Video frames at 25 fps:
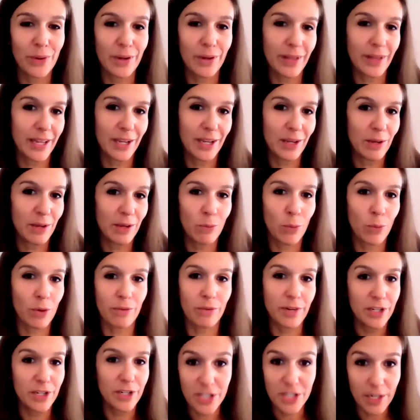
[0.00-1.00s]
like we're
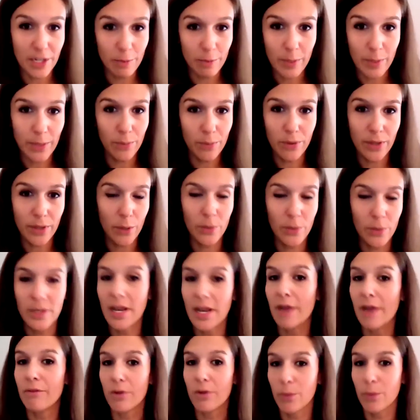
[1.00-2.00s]
reaching people that we
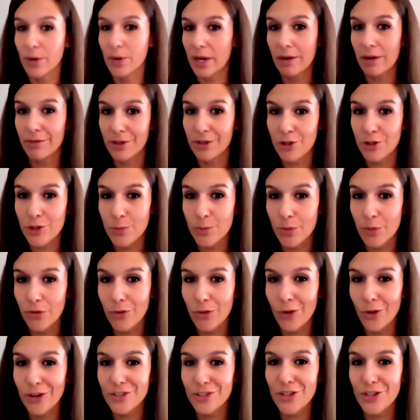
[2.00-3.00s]
never would have reached
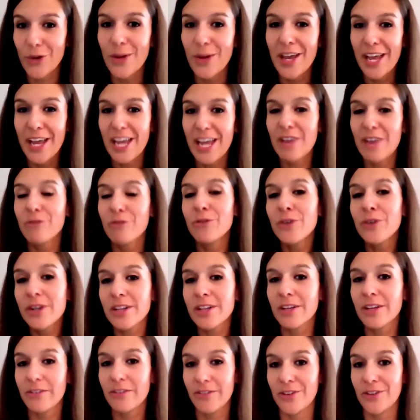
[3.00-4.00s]
before. So it
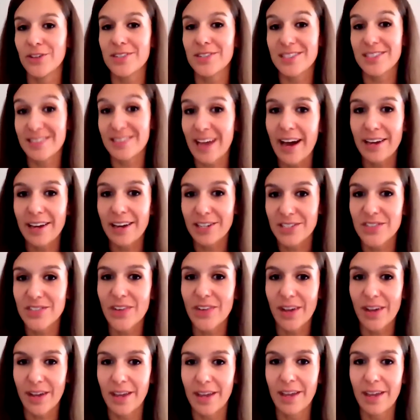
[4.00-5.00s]
really feels
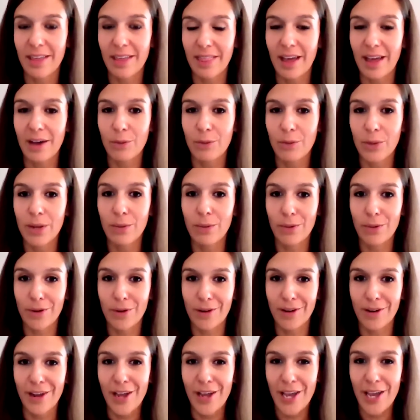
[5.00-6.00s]
satisfying that we
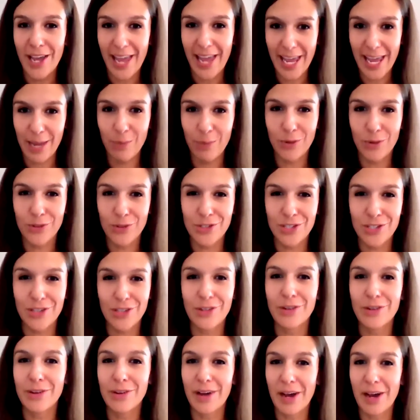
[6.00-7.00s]
were able
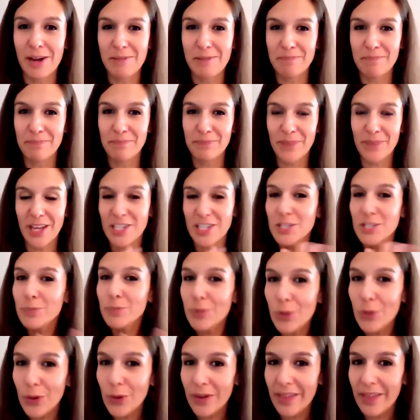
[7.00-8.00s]
to
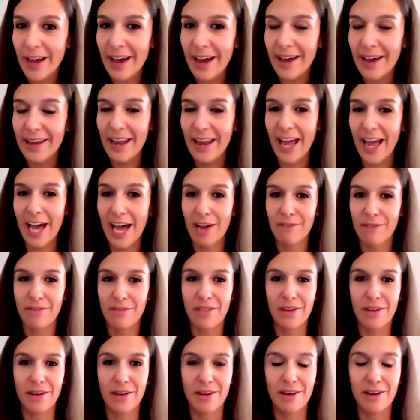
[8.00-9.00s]
explore that, have
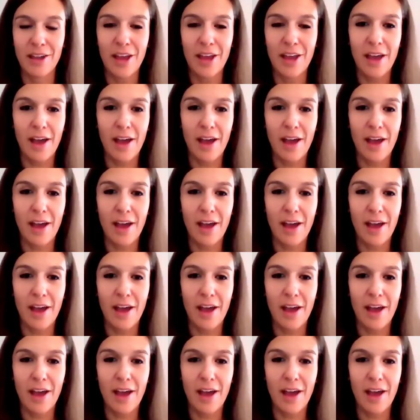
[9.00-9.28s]
the